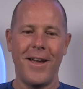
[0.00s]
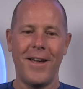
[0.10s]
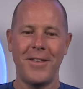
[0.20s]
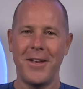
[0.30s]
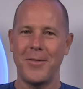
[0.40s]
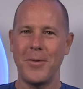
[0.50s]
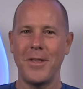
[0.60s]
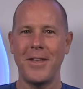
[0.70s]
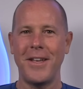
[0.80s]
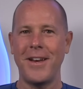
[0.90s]
and then
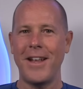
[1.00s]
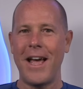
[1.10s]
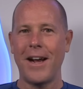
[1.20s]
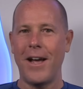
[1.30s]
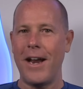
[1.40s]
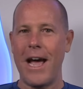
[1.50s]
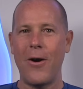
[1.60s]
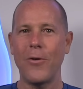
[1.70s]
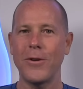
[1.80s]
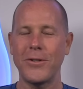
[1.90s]
within an
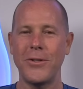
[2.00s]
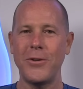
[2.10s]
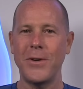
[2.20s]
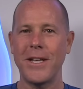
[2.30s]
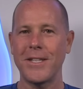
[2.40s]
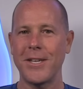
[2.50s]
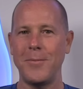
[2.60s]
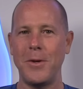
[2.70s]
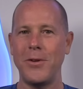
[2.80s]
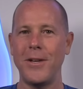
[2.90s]
hour or two it gets
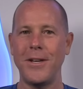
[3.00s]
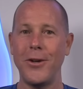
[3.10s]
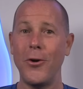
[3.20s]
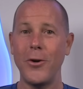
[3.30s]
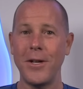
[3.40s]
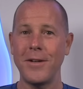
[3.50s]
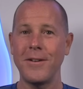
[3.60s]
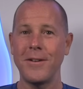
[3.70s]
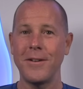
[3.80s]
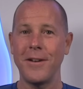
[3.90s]
community noted
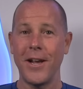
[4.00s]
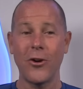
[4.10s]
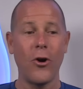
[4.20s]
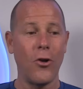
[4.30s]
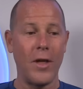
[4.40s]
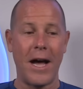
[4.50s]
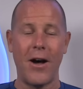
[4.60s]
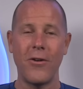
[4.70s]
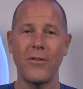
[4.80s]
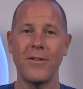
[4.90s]
and called
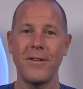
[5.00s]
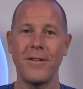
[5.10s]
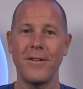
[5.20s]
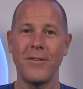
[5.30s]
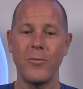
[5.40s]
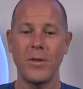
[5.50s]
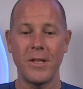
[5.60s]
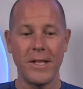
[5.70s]
out with